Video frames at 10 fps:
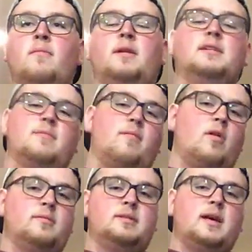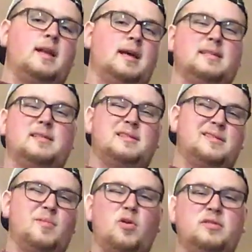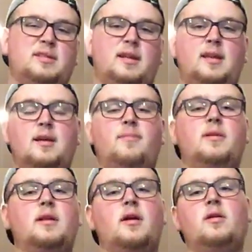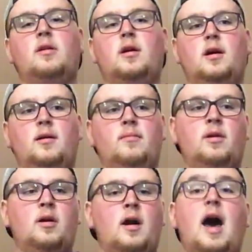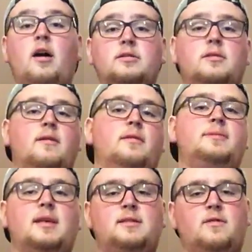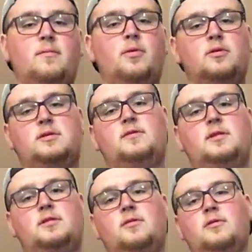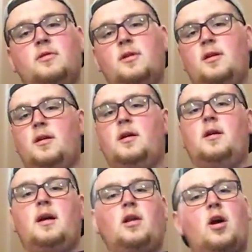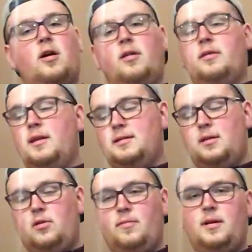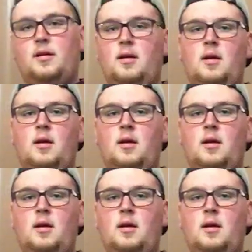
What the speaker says: because my mom's side has some OCD up in there. I also have obsessive compulsive disorder. I knock on things a little bit.